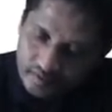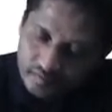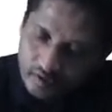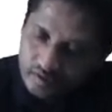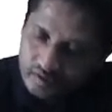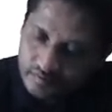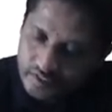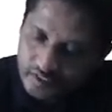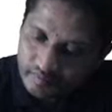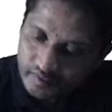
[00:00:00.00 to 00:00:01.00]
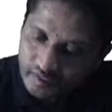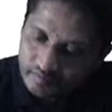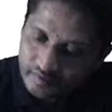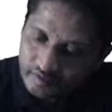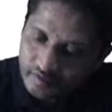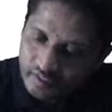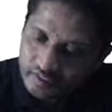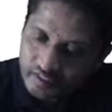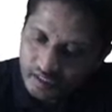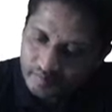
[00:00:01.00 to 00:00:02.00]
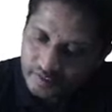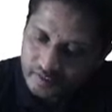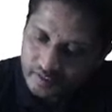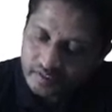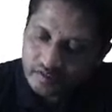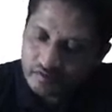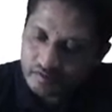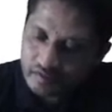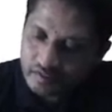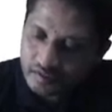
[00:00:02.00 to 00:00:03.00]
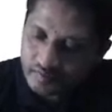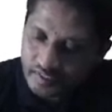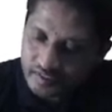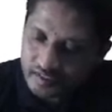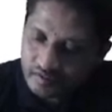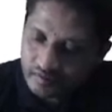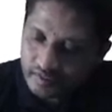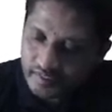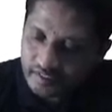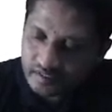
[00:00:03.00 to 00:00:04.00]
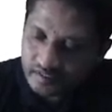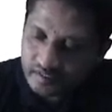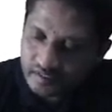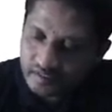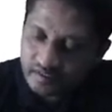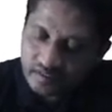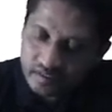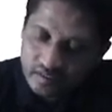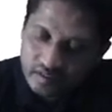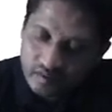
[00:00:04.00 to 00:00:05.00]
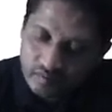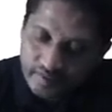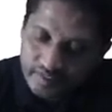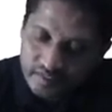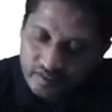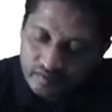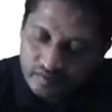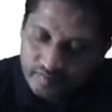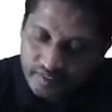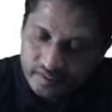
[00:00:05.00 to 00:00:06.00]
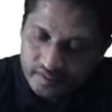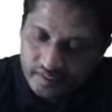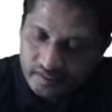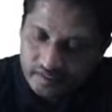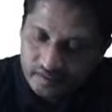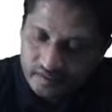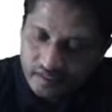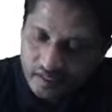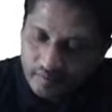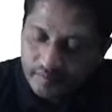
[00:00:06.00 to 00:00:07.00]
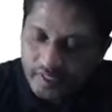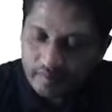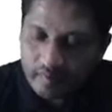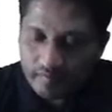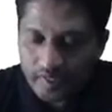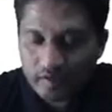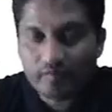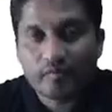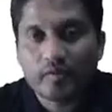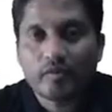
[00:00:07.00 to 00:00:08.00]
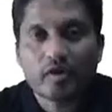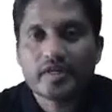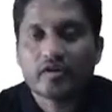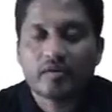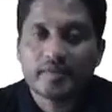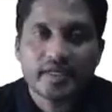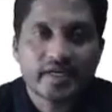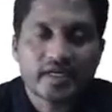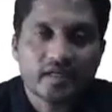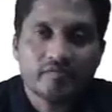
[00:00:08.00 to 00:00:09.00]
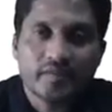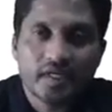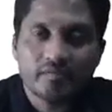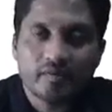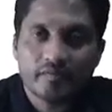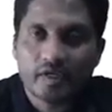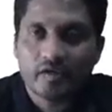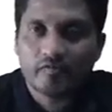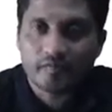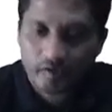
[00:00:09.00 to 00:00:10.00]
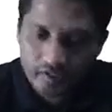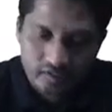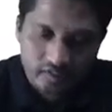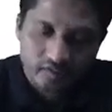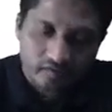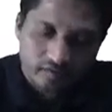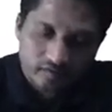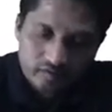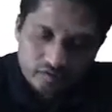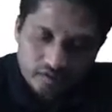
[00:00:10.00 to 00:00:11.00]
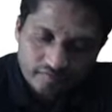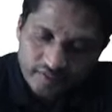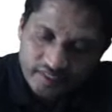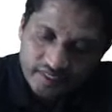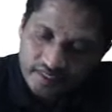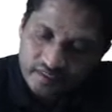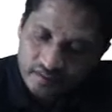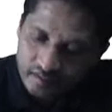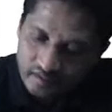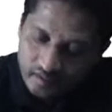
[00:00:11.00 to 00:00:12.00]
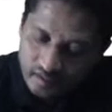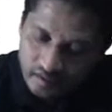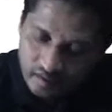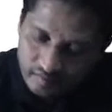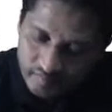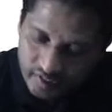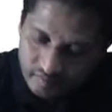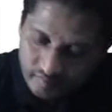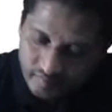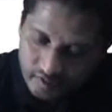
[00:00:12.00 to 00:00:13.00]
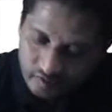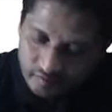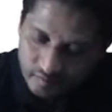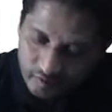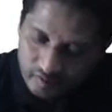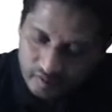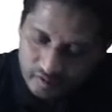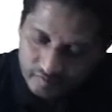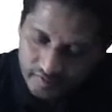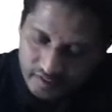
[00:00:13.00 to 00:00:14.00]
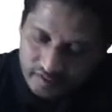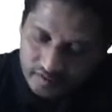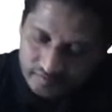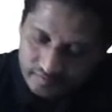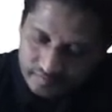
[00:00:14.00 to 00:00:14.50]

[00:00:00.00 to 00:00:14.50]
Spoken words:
Mod is a V-shaped graph and you get a sharp edge at 0. This is y is equal to x. This is y is equal to minus x. minimum value of mod cannot be negative, minimum value of mod is 0. So if I take minimum value of modulus of x,